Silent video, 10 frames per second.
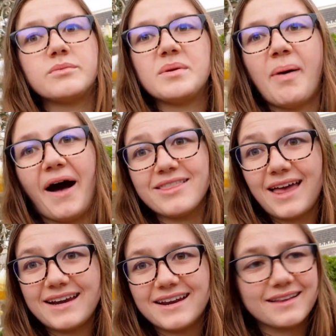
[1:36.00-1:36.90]
We bought
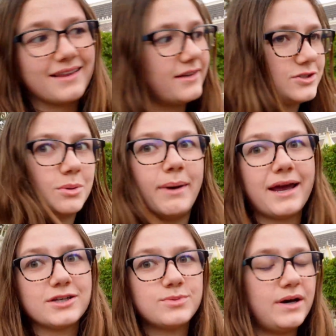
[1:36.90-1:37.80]
Lightning Lane, so
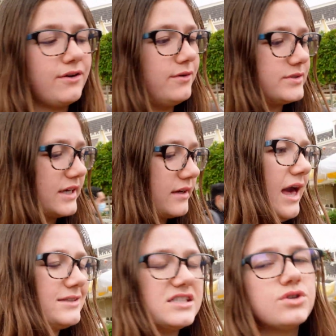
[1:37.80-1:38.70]
might as well use it.
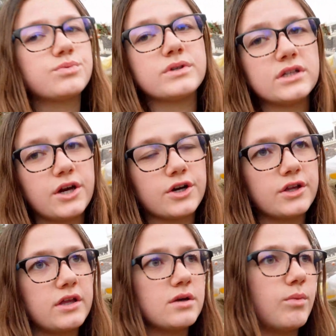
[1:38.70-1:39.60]
It's still really
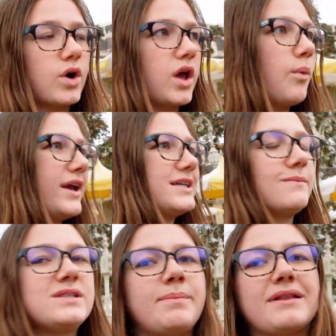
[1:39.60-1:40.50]
early in the morning. Wait
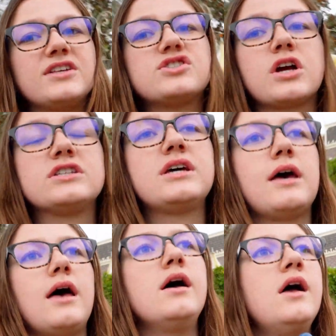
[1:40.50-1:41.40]
times typically start
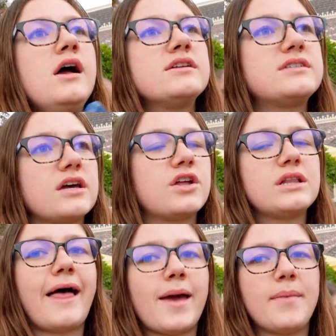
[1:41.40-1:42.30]
to
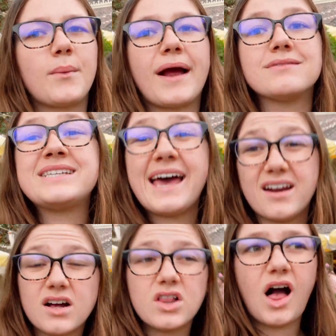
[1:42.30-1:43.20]
climb around
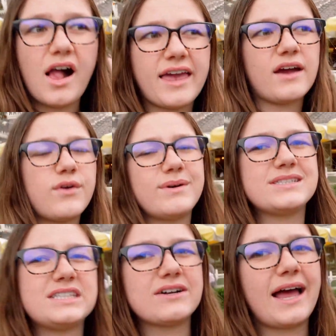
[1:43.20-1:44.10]
10 o'clock. Everyone's
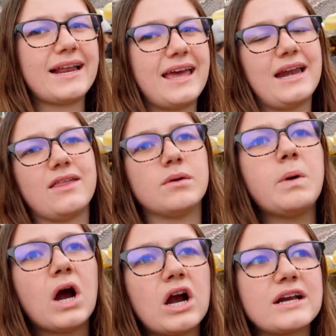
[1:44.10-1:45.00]
still kind of getting in the
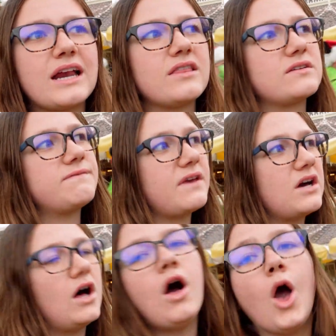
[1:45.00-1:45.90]
park, getting their
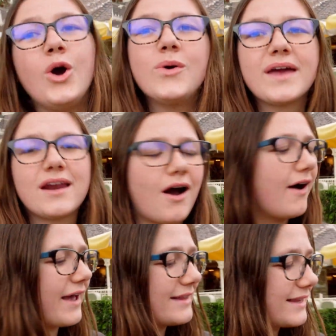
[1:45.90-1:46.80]
feel, oohing and
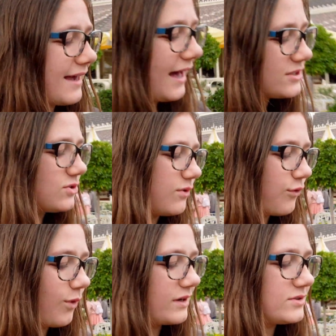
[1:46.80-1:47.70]
awing at the castle, of
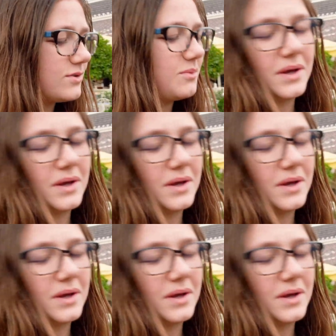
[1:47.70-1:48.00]
course.